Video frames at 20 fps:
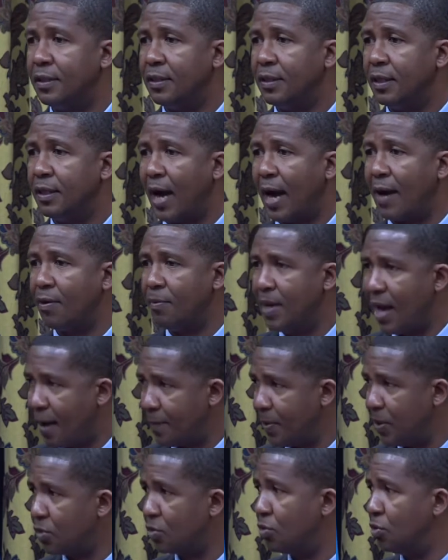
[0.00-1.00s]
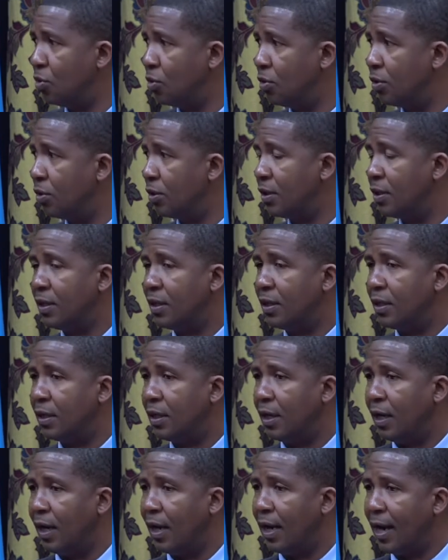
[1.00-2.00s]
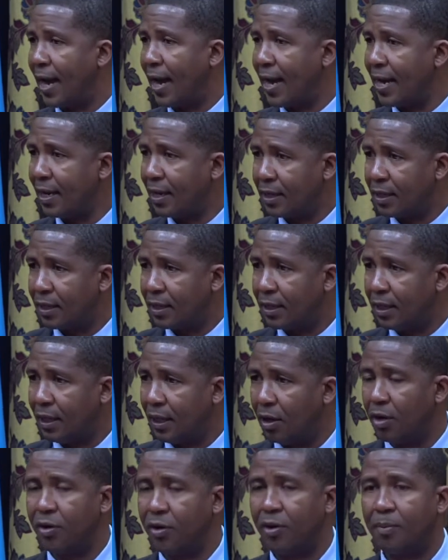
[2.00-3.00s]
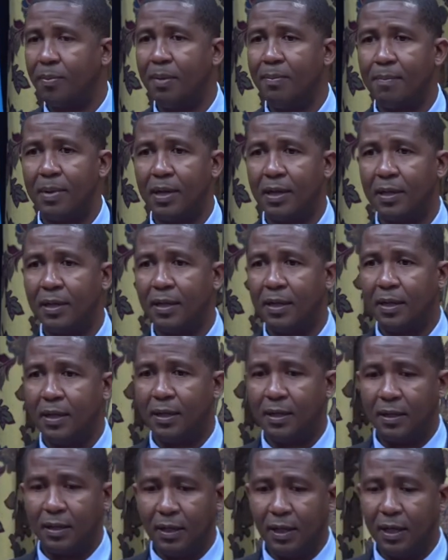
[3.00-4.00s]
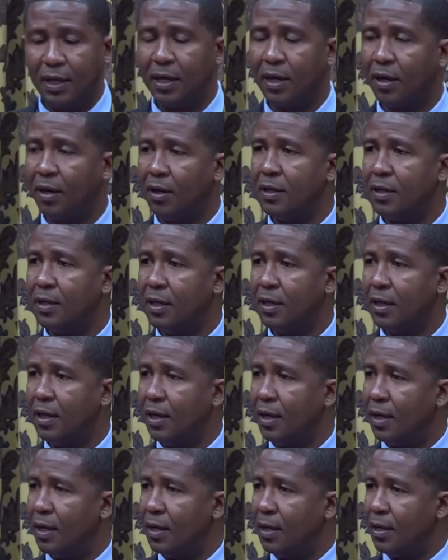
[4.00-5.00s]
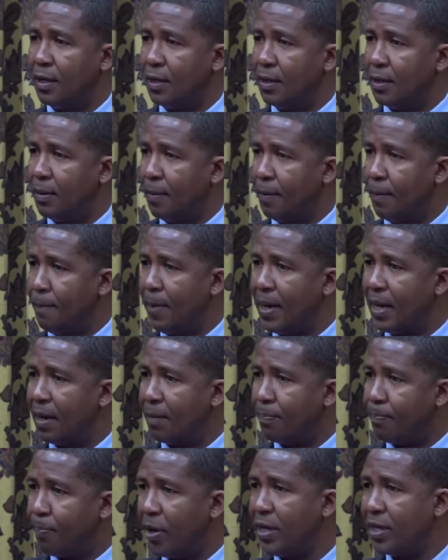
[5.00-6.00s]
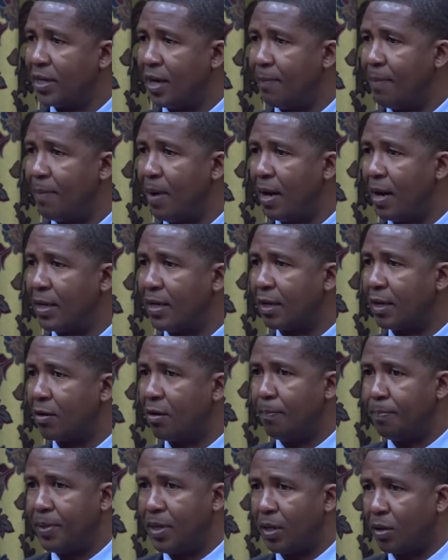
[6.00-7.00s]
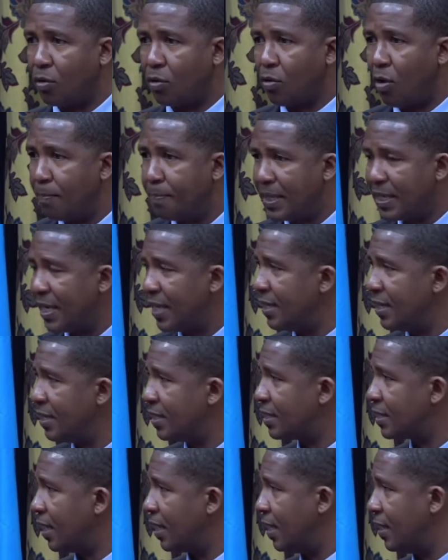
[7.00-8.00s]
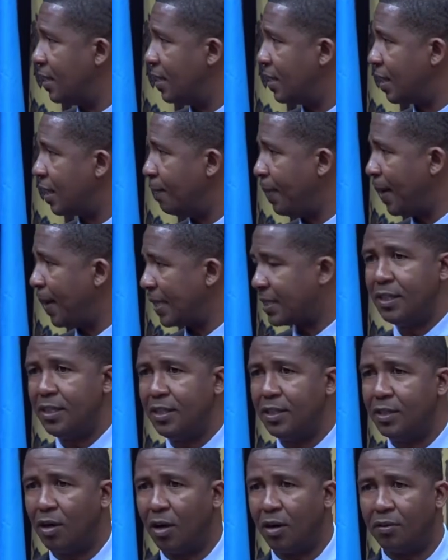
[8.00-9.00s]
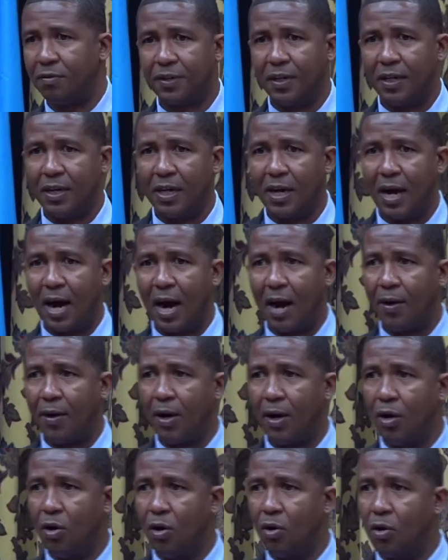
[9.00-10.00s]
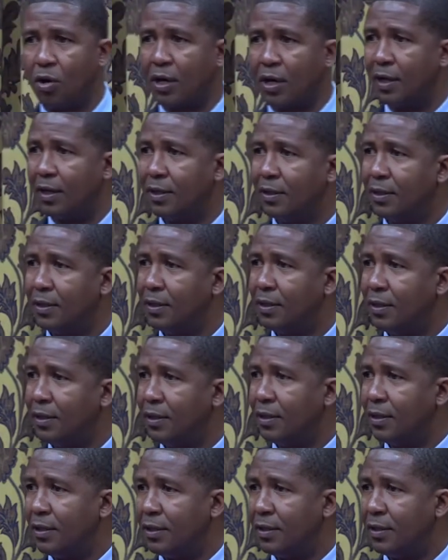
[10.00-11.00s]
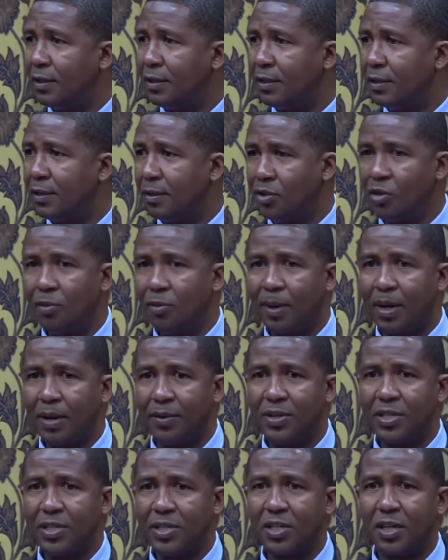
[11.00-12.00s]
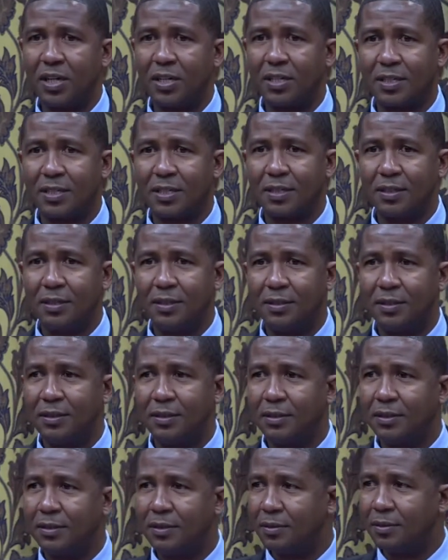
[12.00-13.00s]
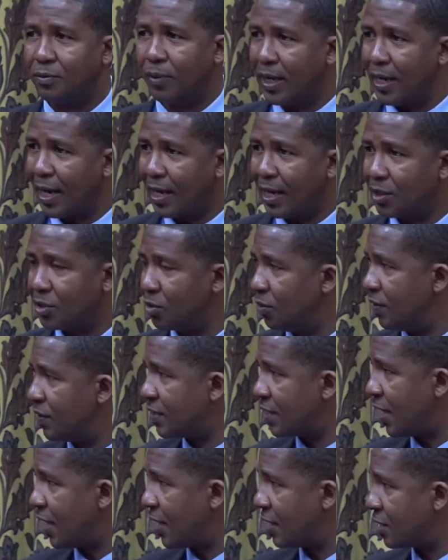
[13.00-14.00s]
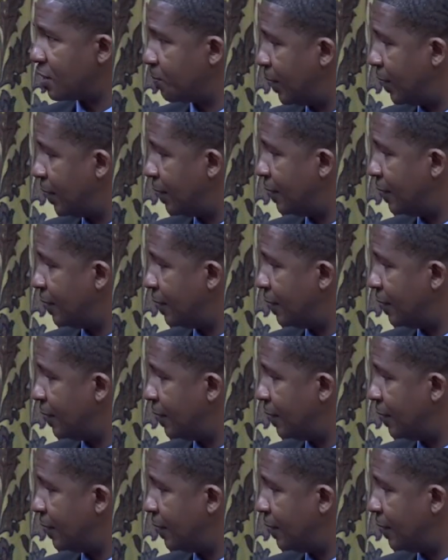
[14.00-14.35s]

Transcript: I would be happy to know, like the honorable member earlier on made a point about the competence and the capacity of our local human resource when it had to do with SLASPA.